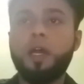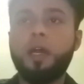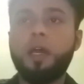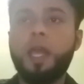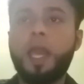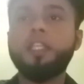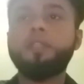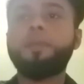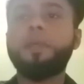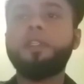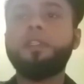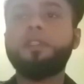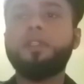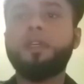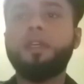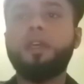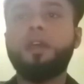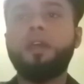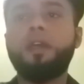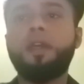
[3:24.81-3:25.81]
expand
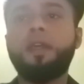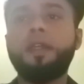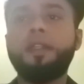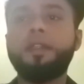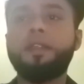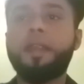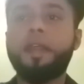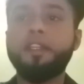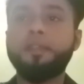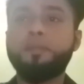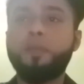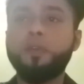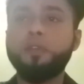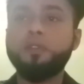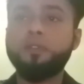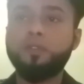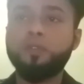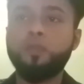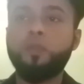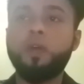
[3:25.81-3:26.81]
in response
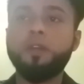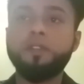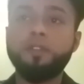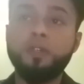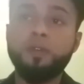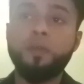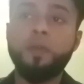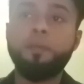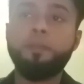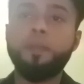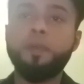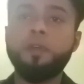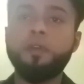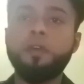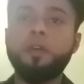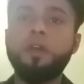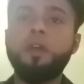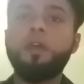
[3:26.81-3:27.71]
to water vapor